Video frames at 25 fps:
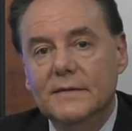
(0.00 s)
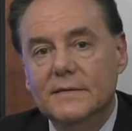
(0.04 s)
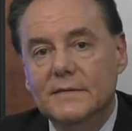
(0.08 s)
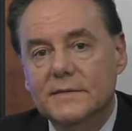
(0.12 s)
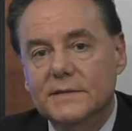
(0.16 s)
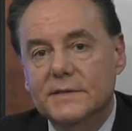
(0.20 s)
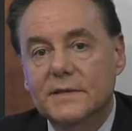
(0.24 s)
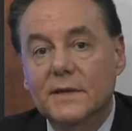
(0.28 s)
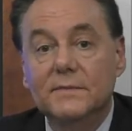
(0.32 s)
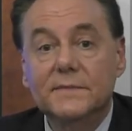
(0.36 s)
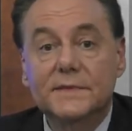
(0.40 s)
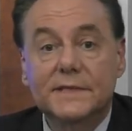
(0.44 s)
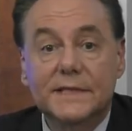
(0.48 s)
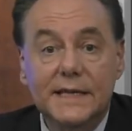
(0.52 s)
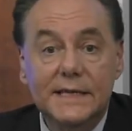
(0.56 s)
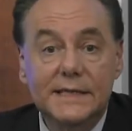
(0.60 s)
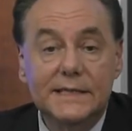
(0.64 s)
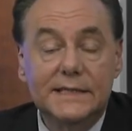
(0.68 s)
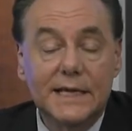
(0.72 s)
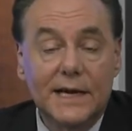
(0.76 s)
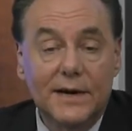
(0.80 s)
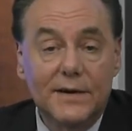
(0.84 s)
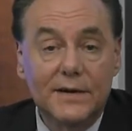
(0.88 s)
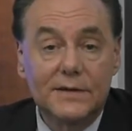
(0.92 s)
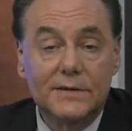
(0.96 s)
Some say
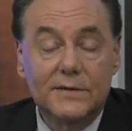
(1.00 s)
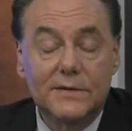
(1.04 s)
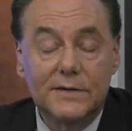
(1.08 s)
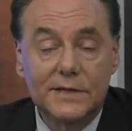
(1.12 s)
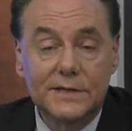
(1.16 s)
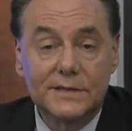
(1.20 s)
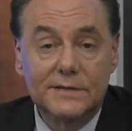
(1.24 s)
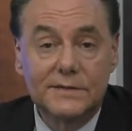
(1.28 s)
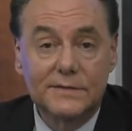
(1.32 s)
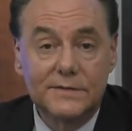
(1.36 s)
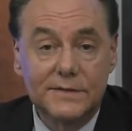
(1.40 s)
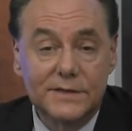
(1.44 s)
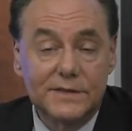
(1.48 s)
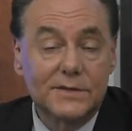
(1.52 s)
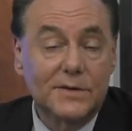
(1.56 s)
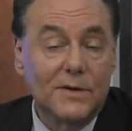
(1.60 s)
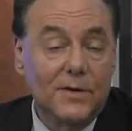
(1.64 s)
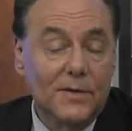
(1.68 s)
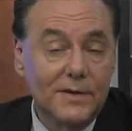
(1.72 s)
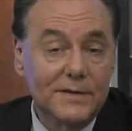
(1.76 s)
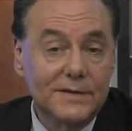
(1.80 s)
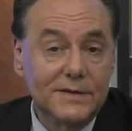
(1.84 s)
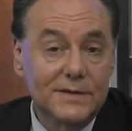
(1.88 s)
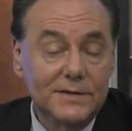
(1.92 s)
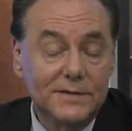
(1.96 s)
Jared Kushner is
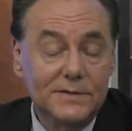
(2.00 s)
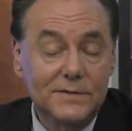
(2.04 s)
calling the